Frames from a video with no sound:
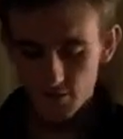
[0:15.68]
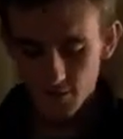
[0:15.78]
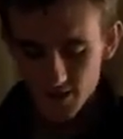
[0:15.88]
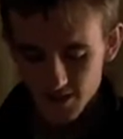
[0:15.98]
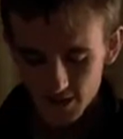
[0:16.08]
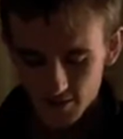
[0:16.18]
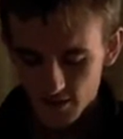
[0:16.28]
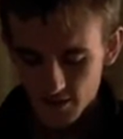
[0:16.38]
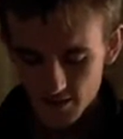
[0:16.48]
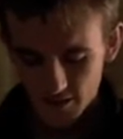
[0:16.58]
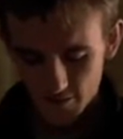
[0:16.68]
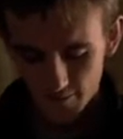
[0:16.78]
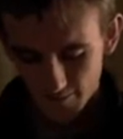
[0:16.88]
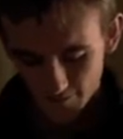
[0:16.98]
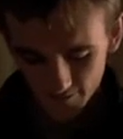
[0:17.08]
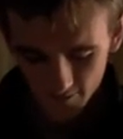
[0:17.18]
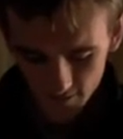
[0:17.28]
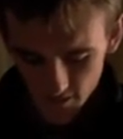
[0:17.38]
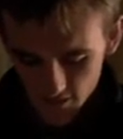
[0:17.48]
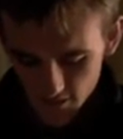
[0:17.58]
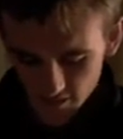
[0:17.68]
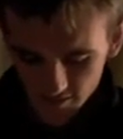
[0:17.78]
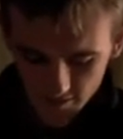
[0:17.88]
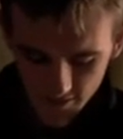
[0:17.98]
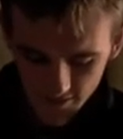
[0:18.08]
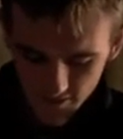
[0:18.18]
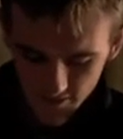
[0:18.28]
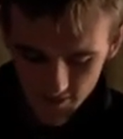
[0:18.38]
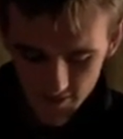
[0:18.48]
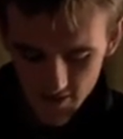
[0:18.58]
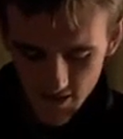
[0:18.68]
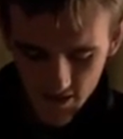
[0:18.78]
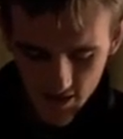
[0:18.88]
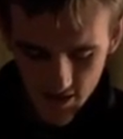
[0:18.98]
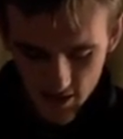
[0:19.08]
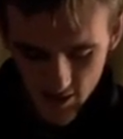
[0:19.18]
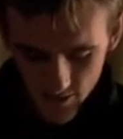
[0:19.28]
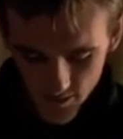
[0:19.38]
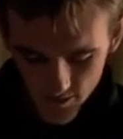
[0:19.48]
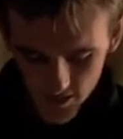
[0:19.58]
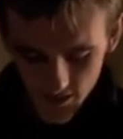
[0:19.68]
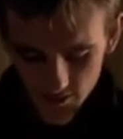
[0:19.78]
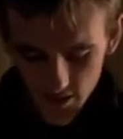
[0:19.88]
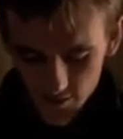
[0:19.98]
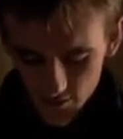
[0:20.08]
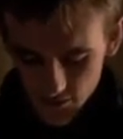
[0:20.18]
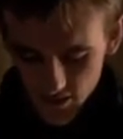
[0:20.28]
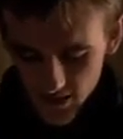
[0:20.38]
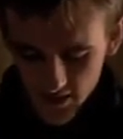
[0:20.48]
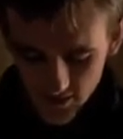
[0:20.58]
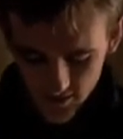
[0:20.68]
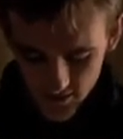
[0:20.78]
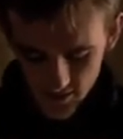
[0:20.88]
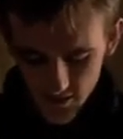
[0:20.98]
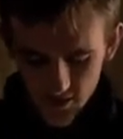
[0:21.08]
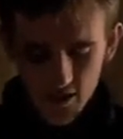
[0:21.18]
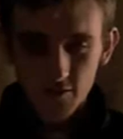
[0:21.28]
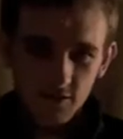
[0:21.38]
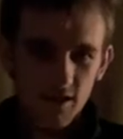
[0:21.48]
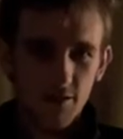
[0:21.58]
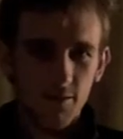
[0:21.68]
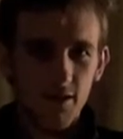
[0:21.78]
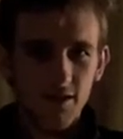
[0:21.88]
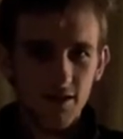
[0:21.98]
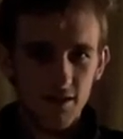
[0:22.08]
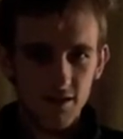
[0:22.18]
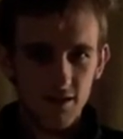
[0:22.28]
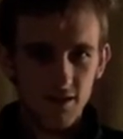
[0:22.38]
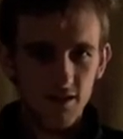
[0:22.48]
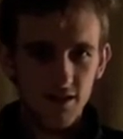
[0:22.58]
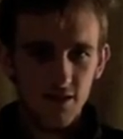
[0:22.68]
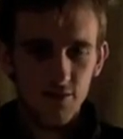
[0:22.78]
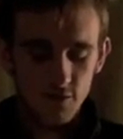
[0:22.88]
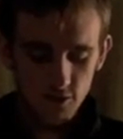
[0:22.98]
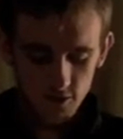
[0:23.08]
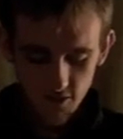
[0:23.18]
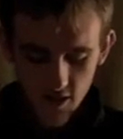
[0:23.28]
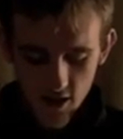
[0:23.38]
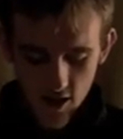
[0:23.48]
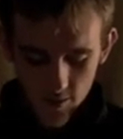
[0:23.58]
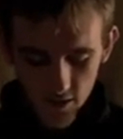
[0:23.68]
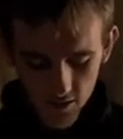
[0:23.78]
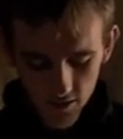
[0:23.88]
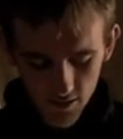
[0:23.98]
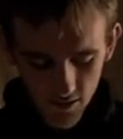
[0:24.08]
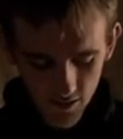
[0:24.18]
Pretty same concept. It's pretty much the same software. They obviously upgraded it to the later versions, but